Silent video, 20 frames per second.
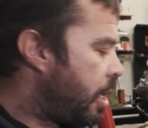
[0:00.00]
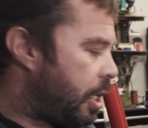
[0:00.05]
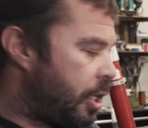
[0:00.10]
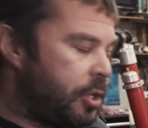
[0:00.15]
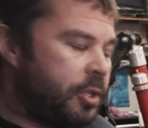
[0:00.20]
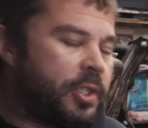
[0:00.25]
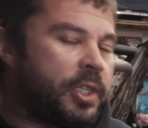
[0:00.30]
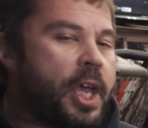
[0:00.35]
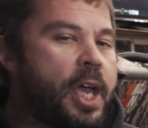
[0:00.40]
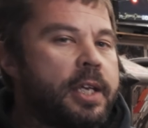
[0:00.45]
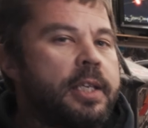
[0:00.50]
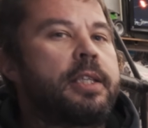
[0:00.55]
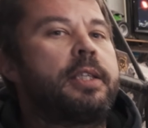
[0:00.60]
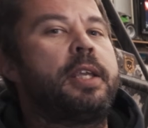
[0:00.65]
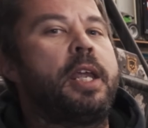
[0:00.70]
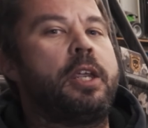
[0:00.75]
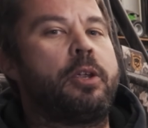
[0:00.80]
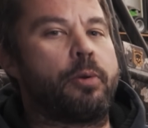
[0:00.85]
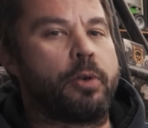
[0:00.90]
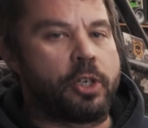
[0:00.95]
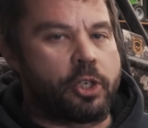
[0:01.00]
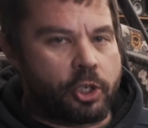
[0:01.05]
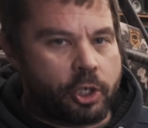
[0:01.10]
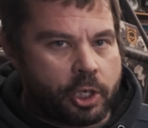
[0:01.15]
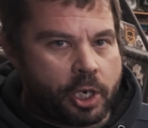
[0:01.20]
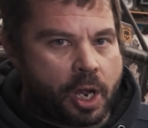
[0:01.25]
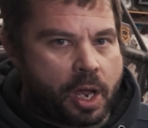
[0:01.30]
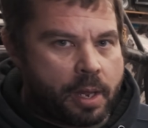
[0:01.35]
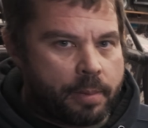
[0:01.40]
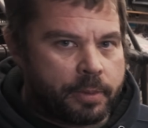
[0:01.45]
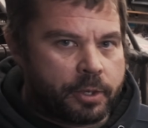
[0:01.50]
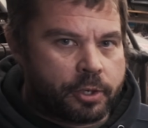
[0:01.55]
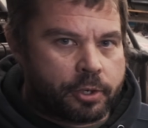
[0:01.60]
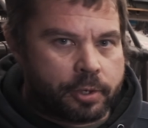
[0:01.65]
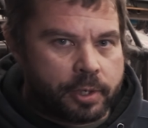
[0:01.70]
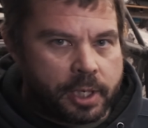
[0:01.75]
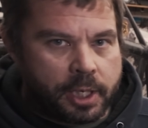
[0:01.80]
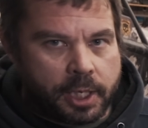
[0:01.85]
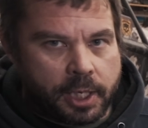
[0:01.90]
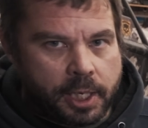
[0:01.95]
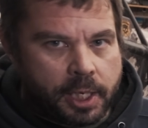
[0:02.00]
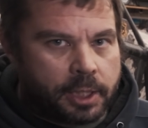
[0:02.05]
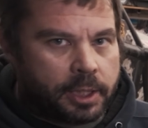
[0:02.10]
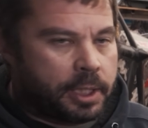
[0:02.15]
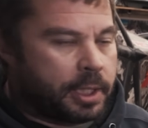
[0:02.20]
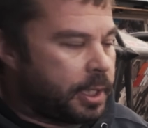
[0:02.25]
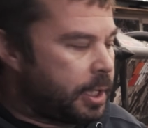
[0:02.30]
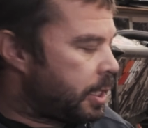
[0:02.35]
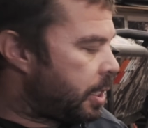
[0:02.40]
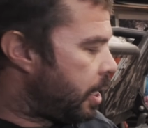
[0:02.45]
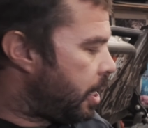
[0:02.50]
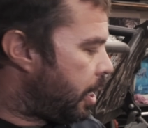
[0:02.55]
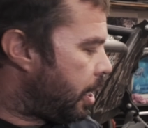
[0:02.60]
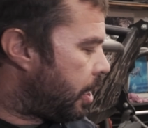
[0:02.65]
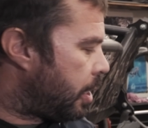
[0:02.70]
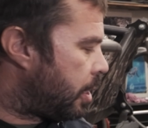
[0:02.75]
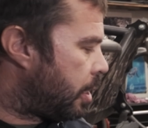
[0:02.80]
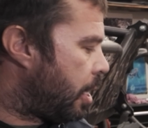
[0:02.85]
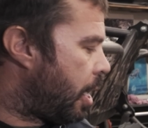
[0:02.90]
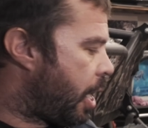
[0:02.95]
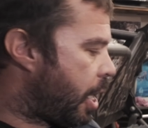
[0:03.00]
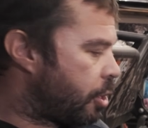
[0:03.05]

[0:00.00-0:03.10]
use that sacred geometry to get these things